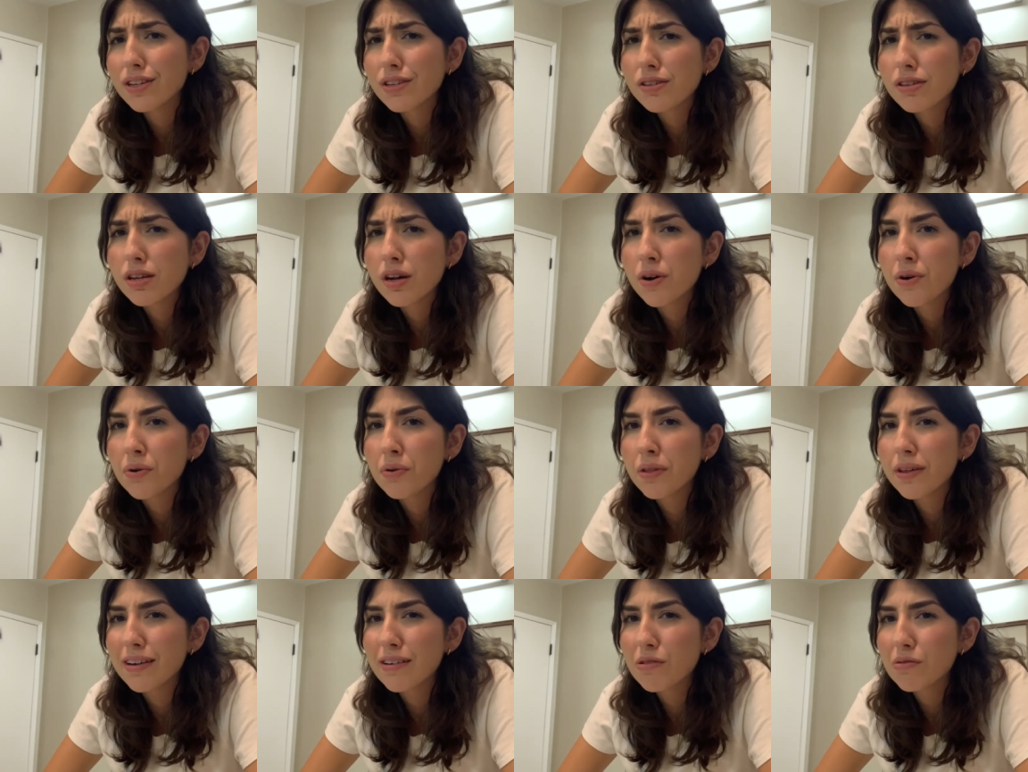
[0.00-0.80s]
So
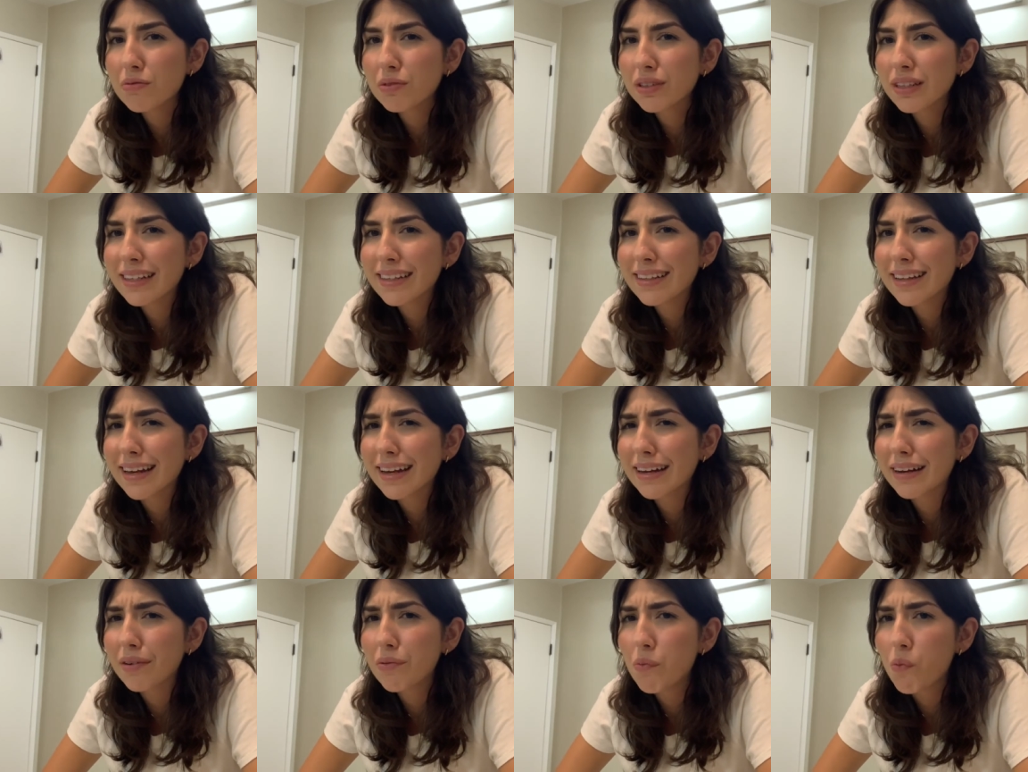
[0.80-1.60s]
they don't really
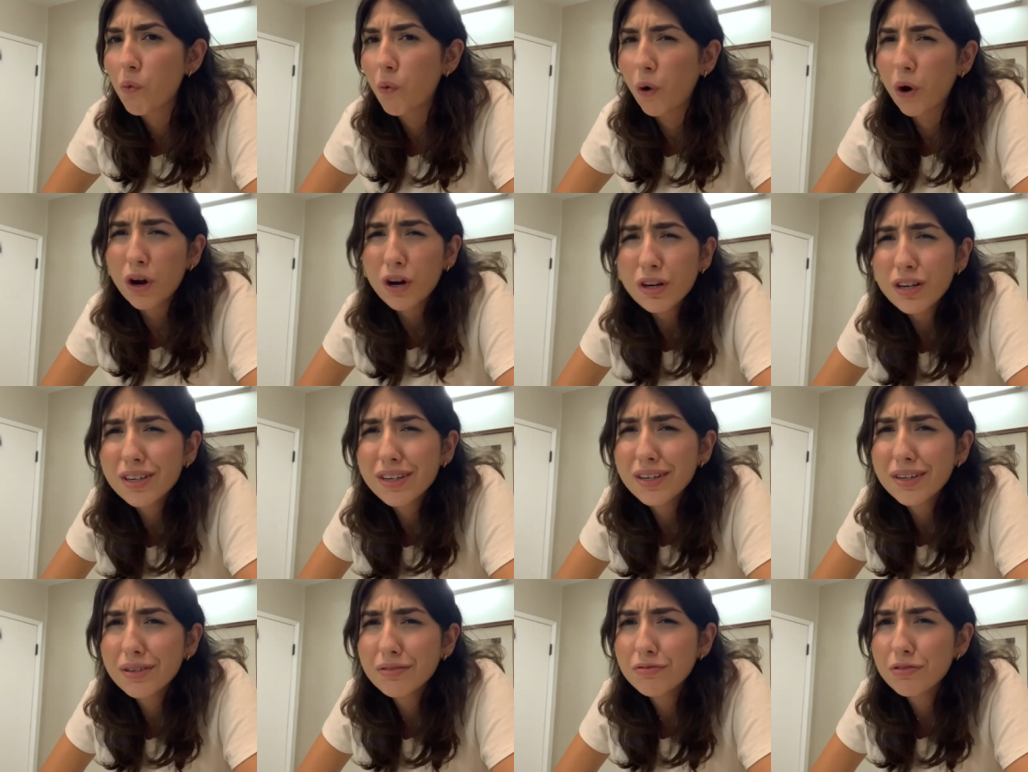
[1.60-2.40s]
work
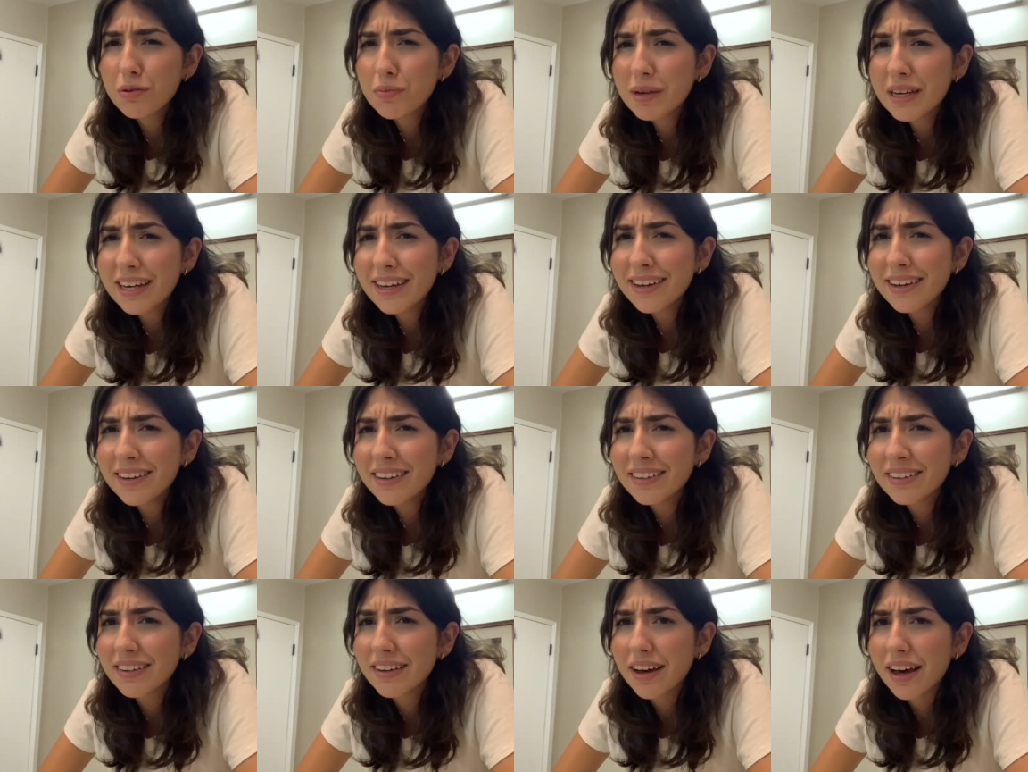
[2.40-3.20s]
for me.
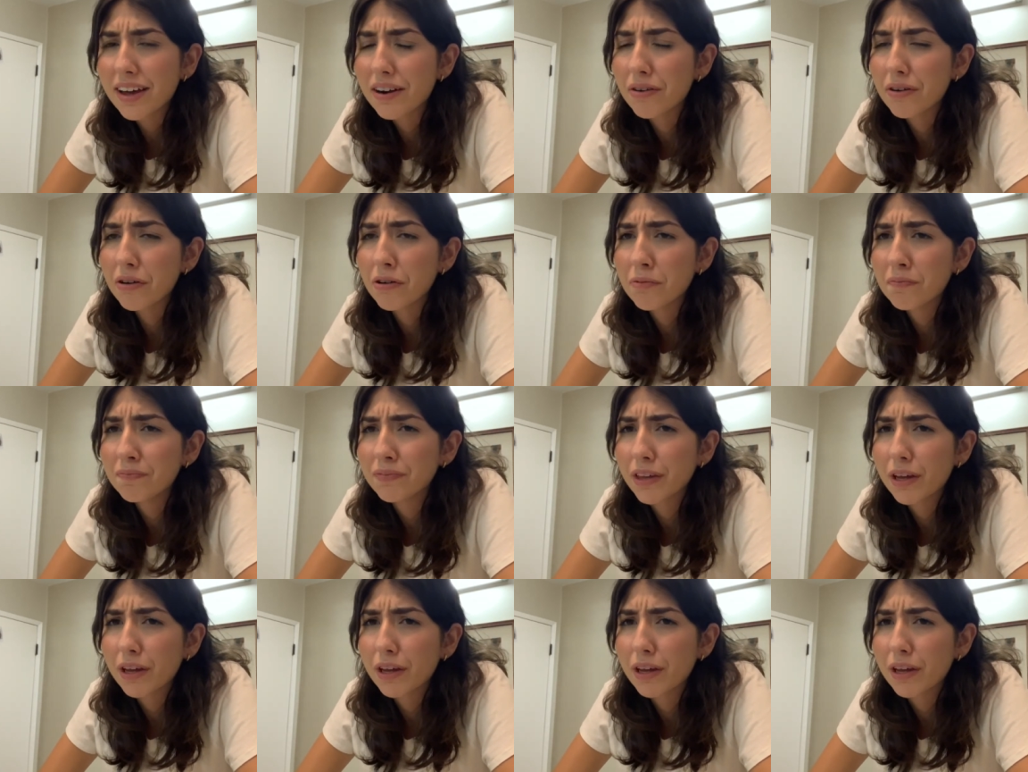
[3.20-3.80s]
I don't know.